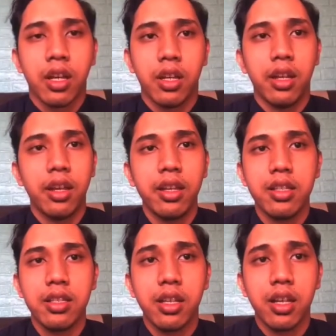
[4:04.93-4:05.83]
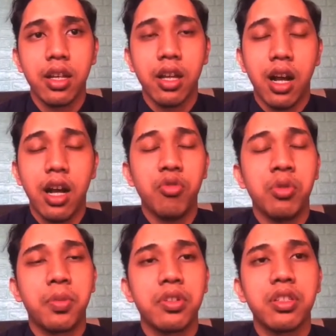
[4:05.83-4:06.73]
Next, I will
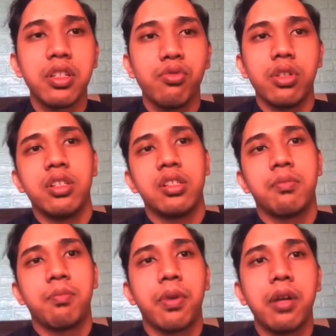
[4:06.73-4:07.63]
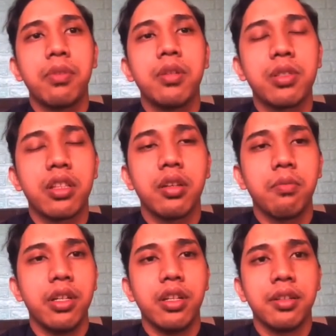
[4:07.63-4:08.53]
proceed with problem statement.